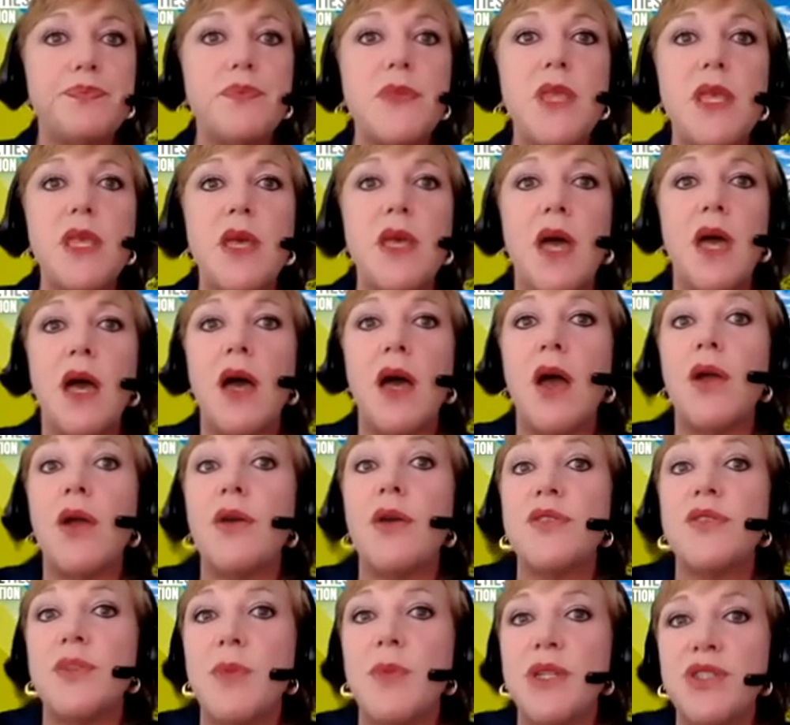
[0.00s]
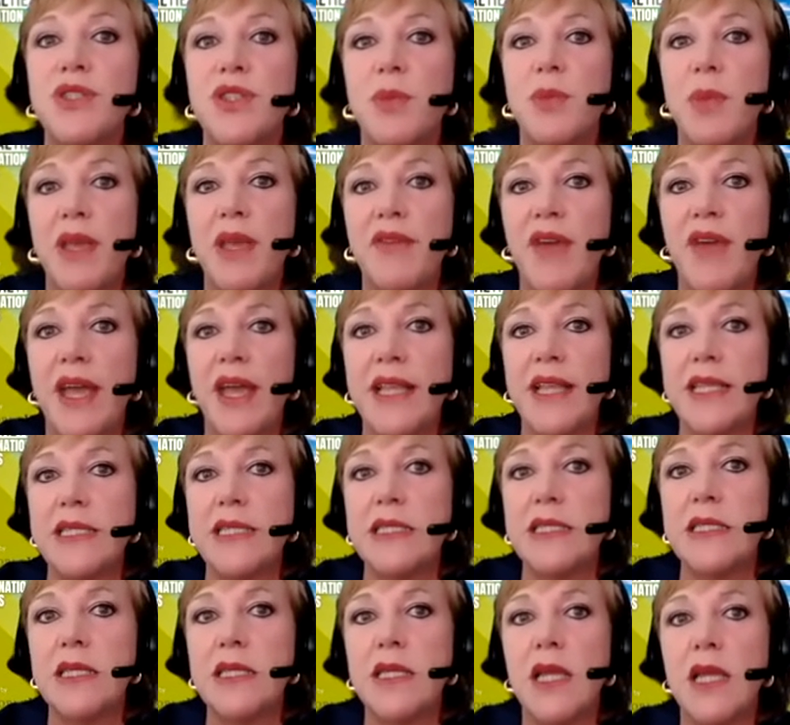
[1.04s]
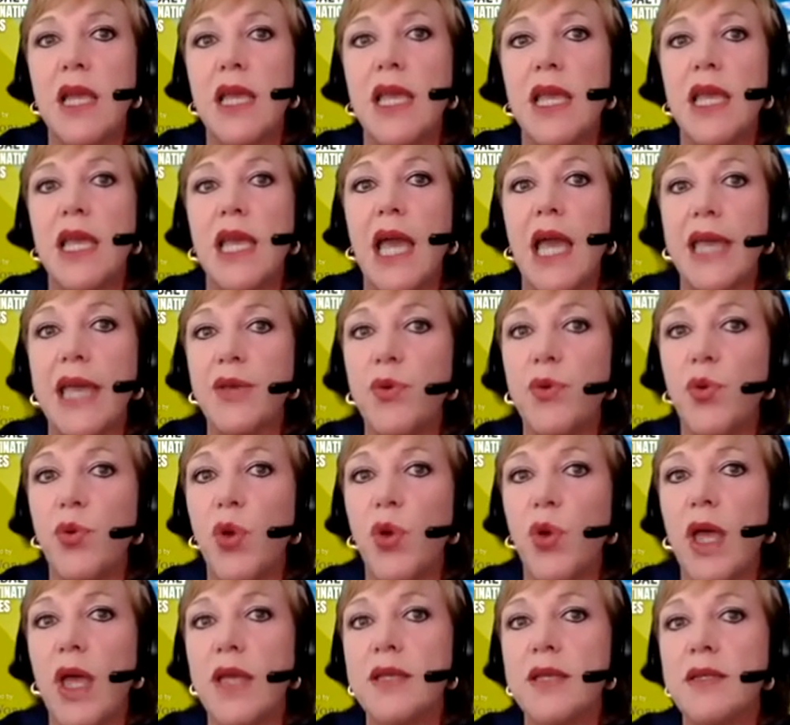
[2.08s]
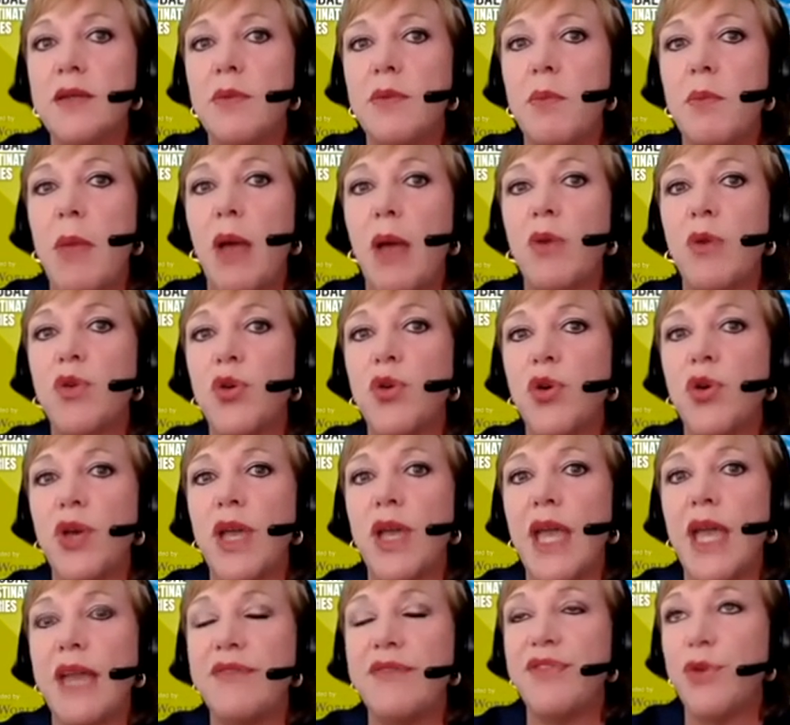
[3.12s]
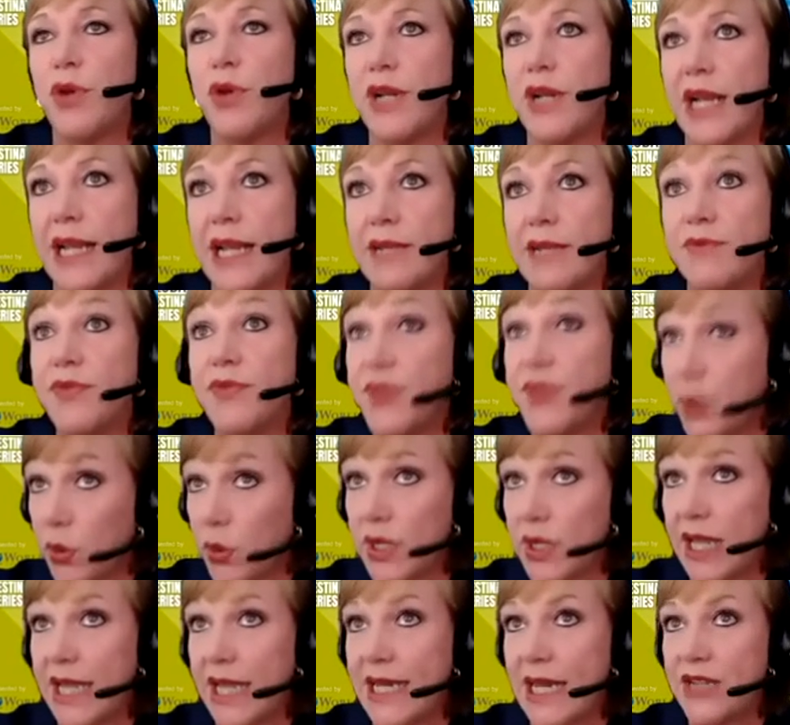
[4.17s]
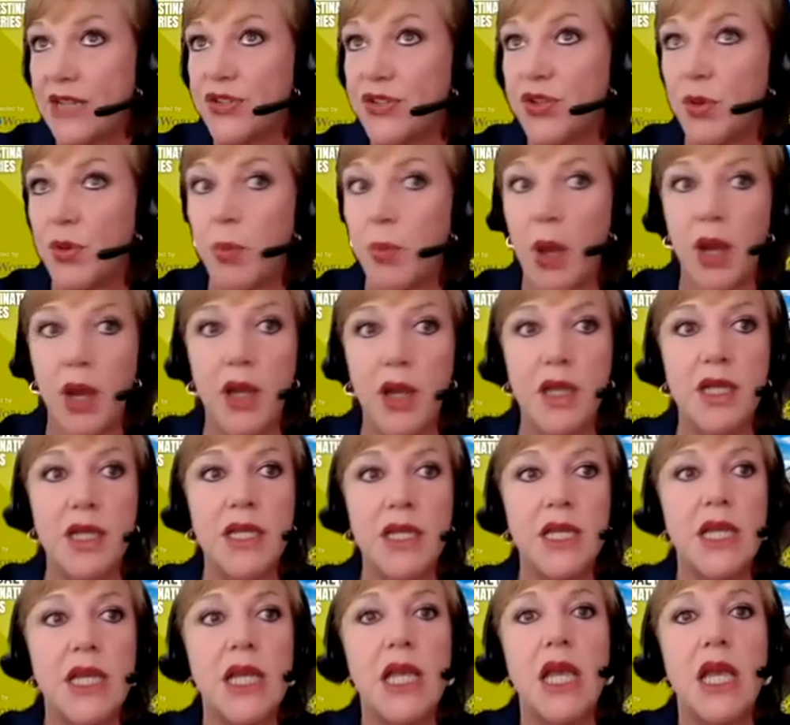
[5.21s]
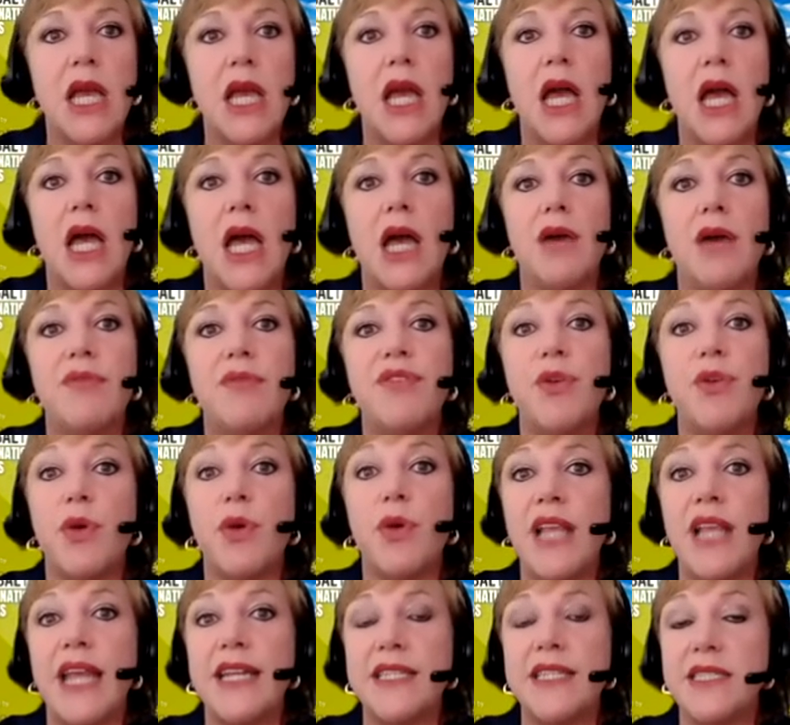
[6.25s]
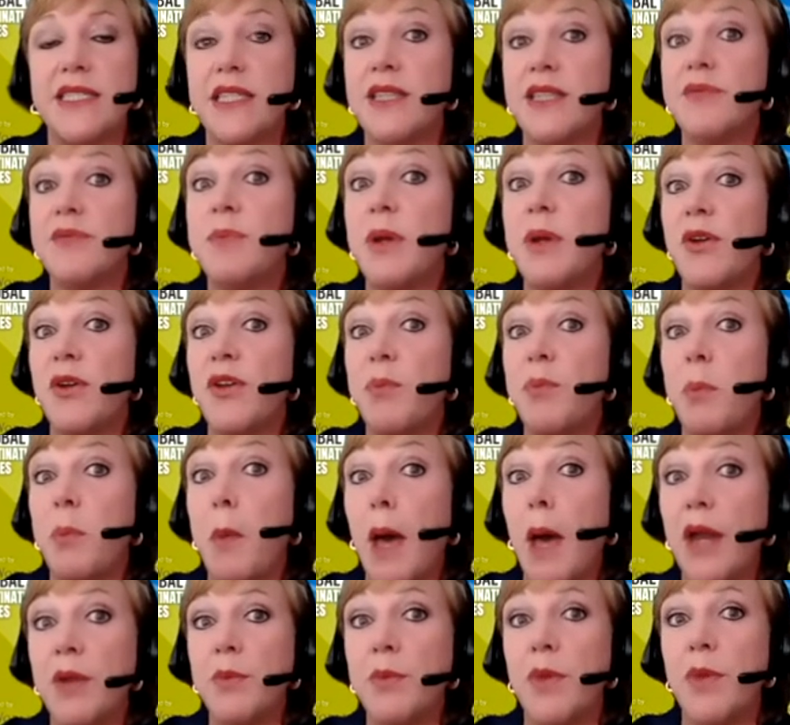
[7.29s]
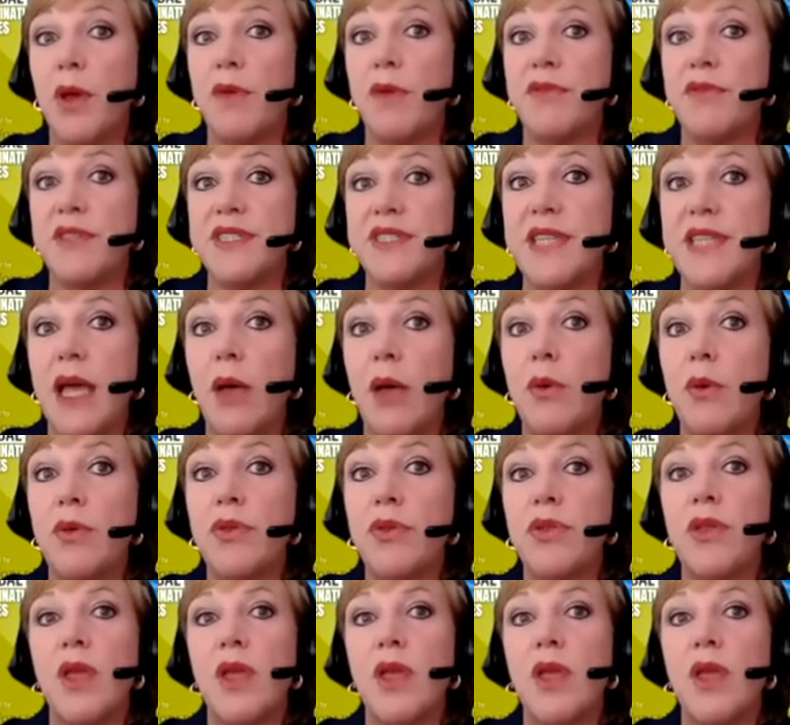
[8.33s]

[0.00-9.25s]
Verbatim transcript: Uh, I also mentioned the Bay of Islands, Kaikoura, Mount Cook, and Fiordland, Fiordland National Park. Uh, Fiordland is at the very bottom of the south,